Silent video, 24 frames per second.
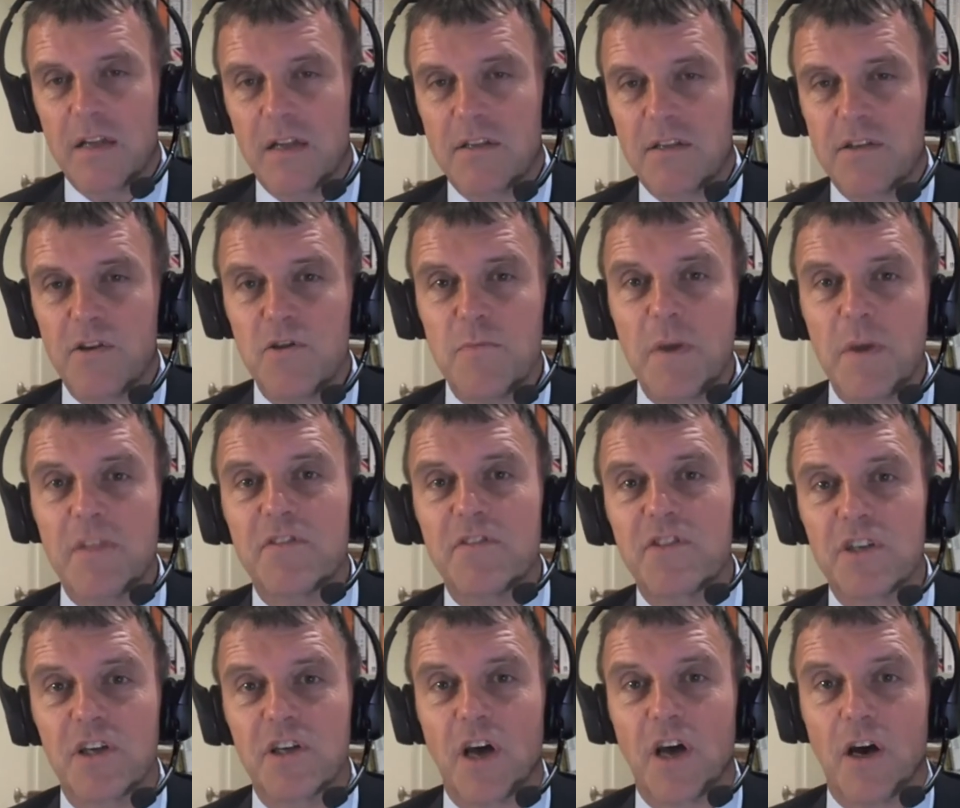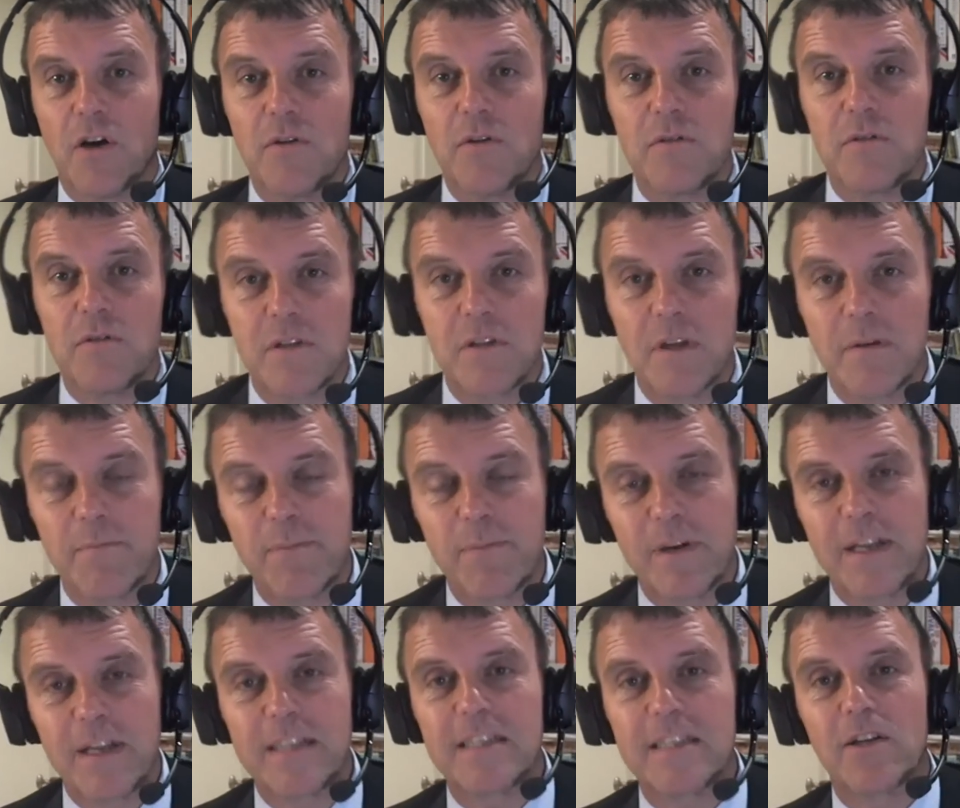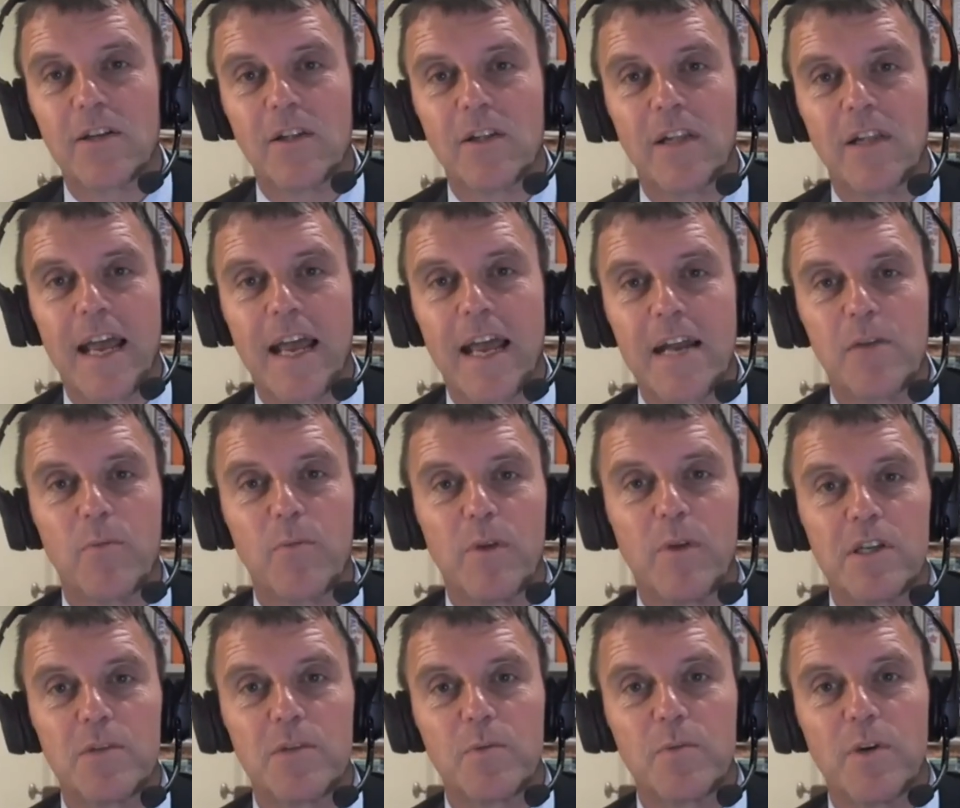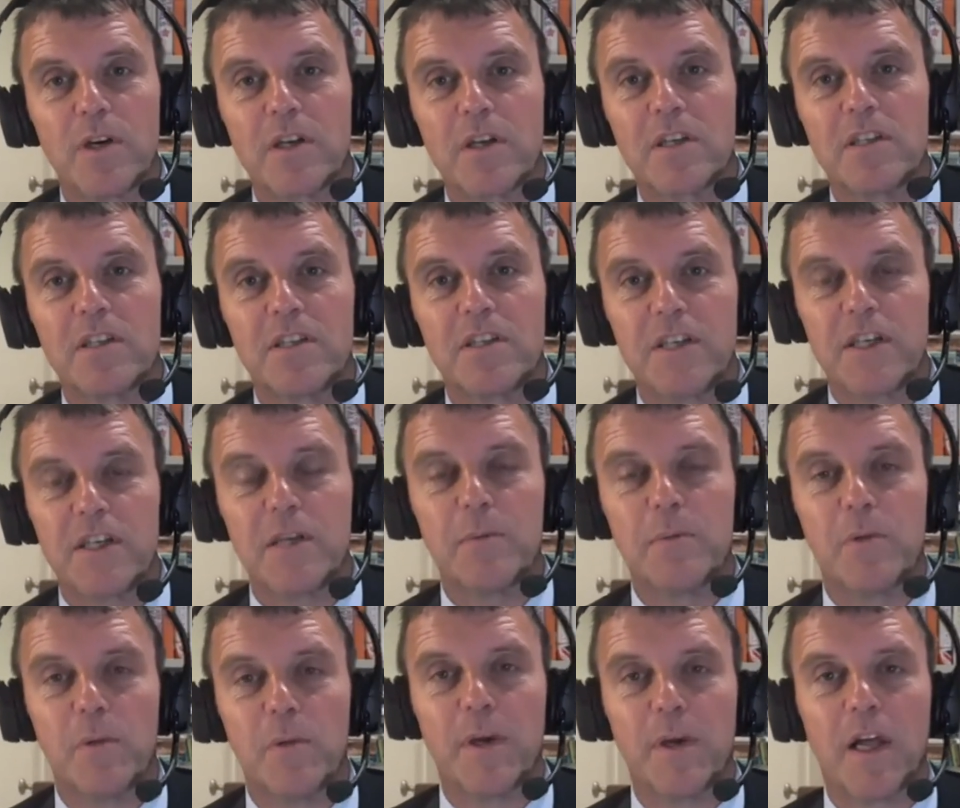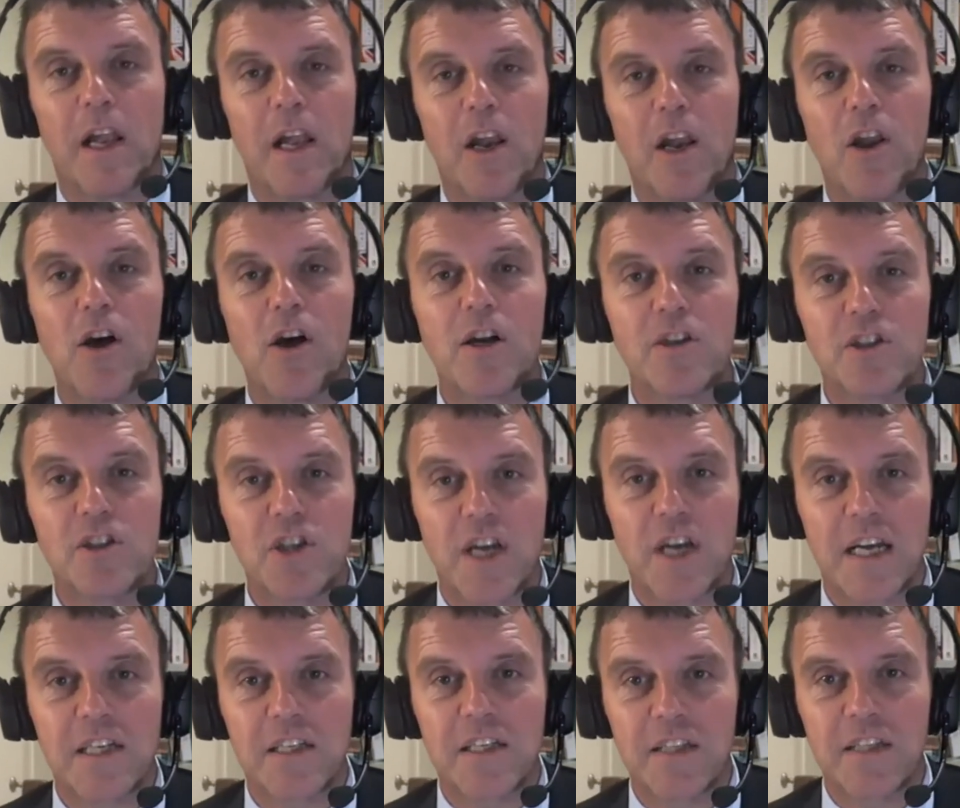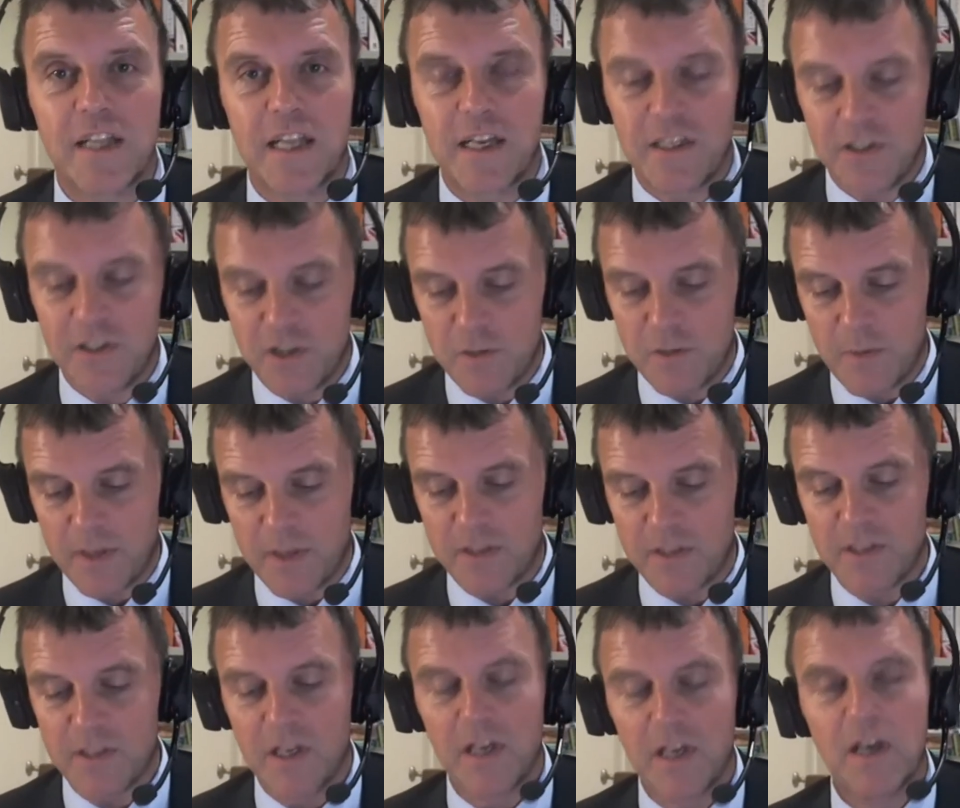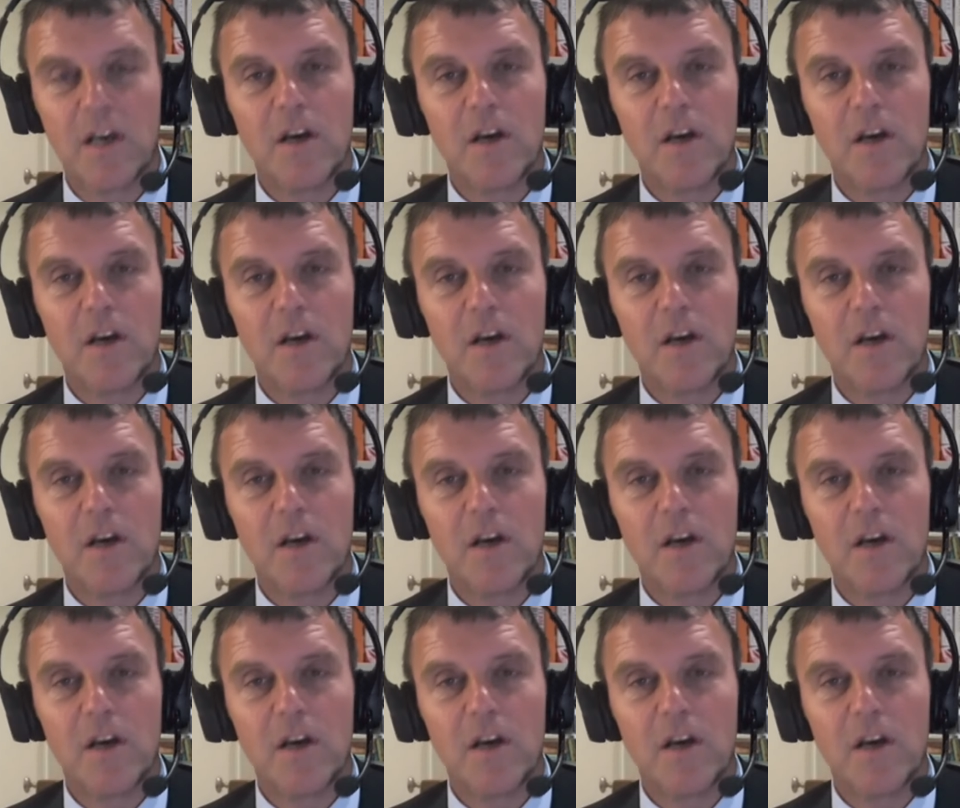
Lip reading: 2 months ago, the political headwinds were considerable, but a lot has changed in the last 2 months.